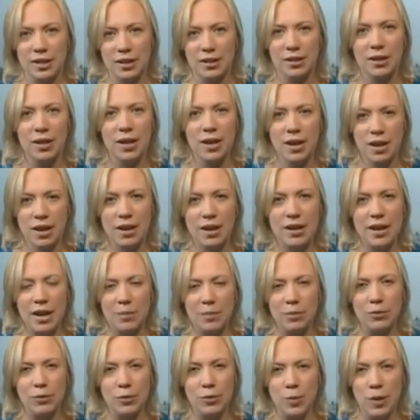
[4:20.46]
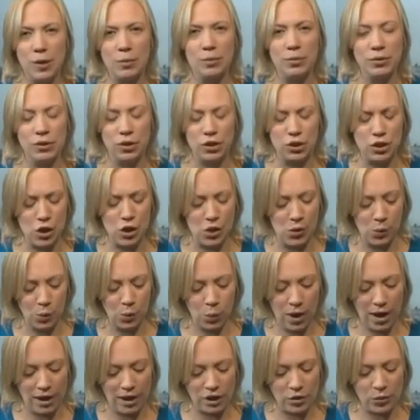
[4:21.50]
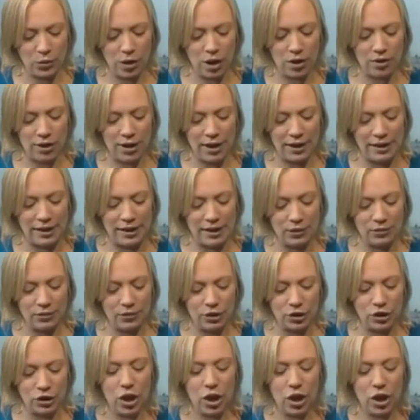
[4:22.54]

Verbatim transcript: that enables people to know where you are at any given